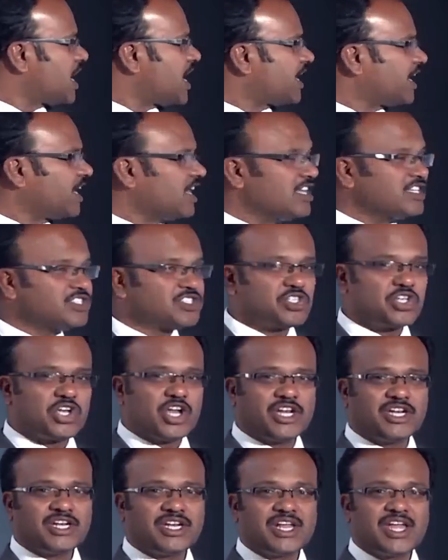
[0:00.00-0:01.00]

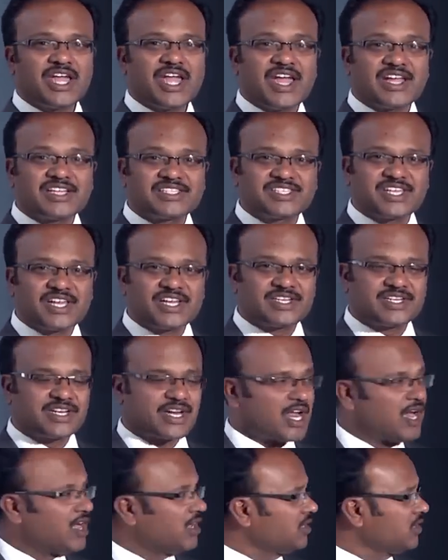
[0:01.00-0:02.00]
religion,
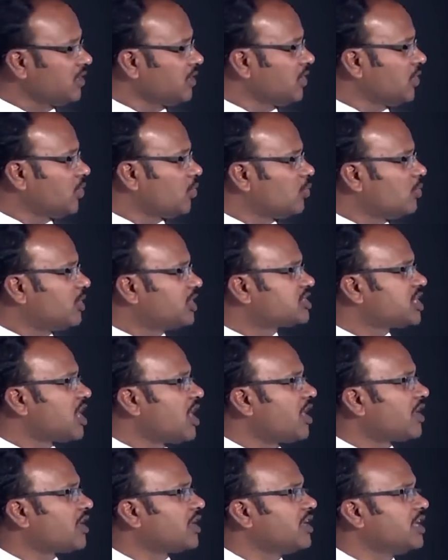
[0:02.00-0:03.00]
etc., which
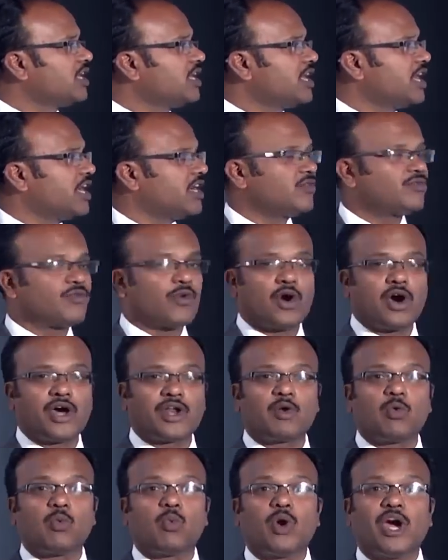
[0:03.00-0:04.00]
are needed for
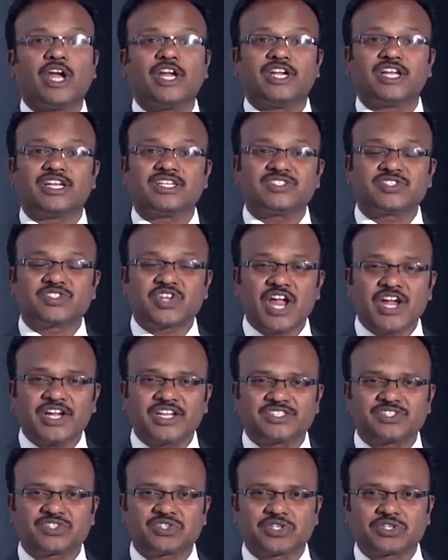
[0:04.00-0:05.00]
vital
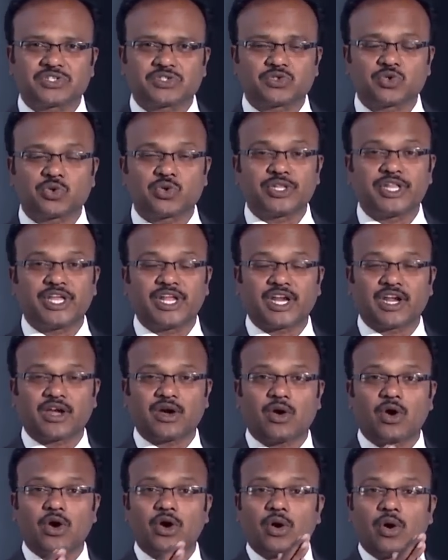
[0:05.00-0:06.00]
statistics. So they
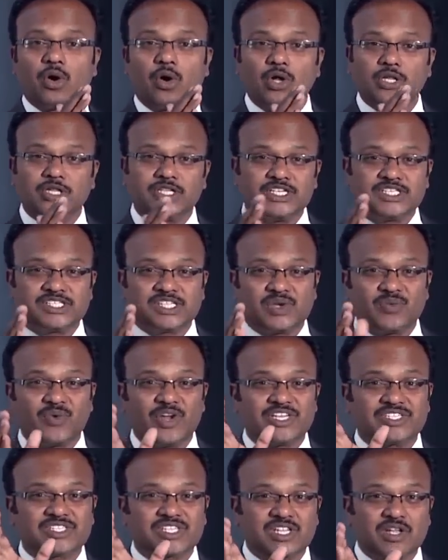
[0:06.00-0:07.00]
record all these
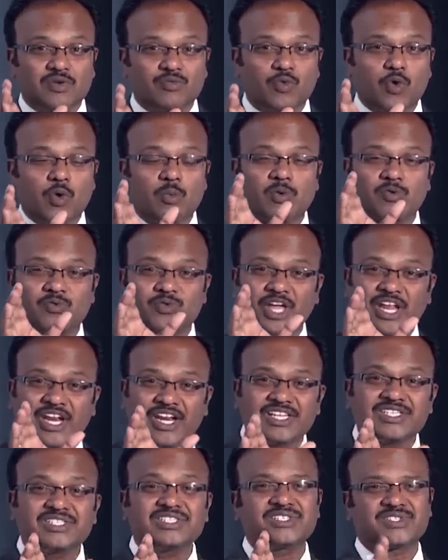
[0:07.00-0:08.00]
events in the form of a
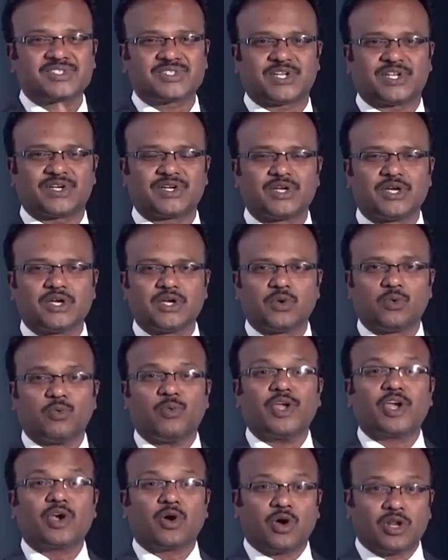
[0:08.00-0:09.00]
register.
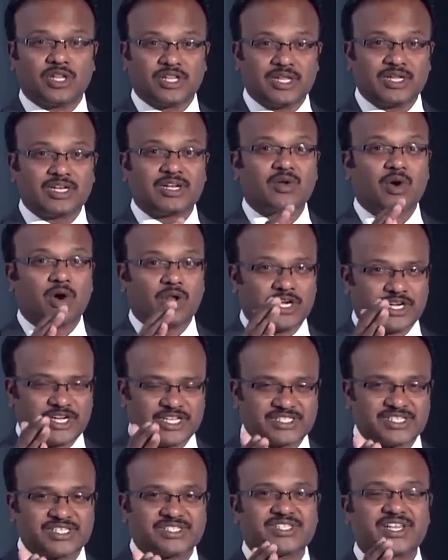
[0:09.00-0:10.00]
We call it
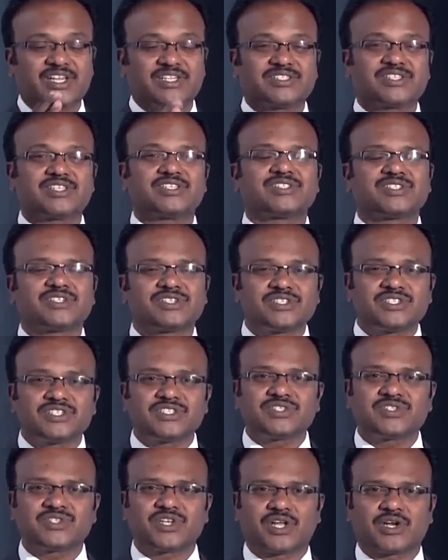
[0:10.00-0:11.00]
as a census
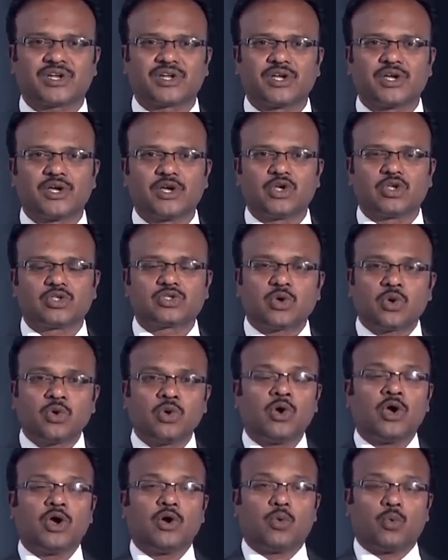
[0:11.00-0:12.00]
register. So